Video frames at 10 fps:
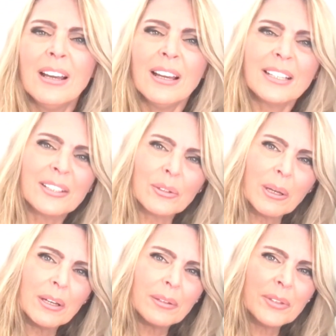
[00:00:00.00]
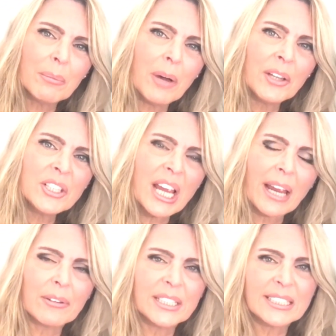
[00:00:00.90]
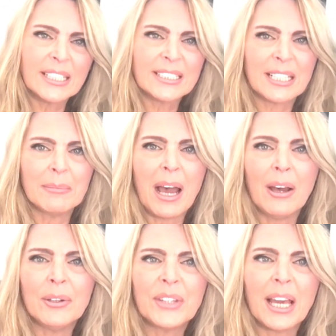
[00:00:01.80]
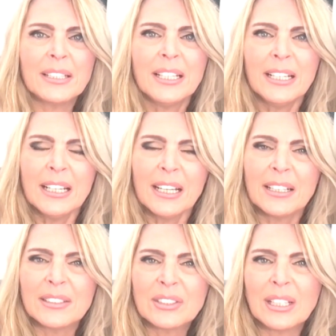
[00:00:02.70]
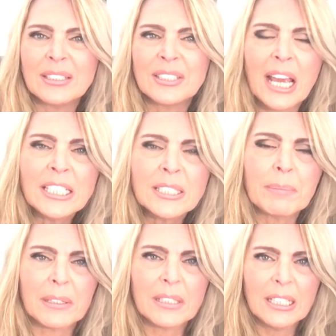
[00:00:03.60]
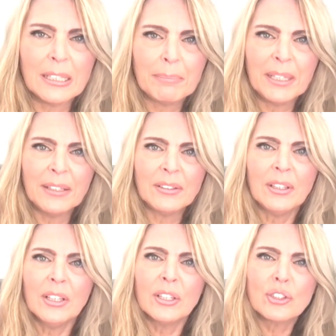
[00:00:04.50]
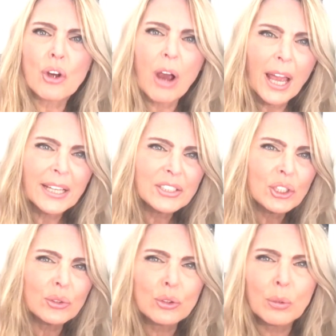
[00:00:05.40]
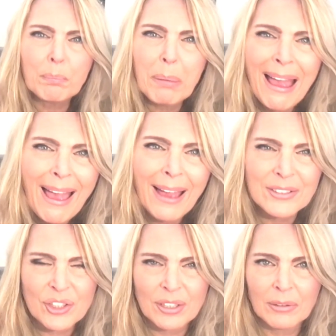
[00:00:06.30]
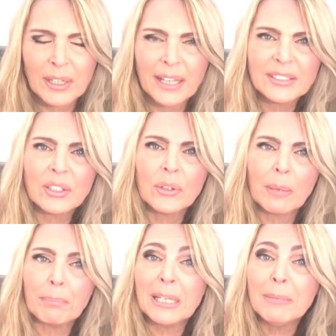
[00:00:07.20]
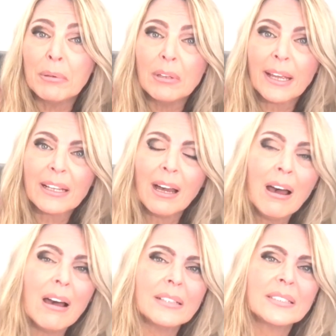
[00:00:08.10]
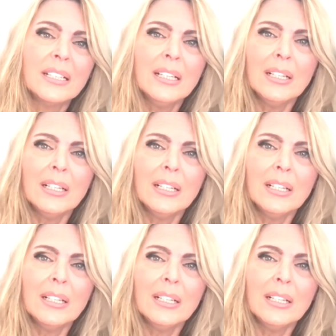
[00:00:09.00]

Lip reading: the monetary system, how that is desperately being tried to patch, okay, so that people like us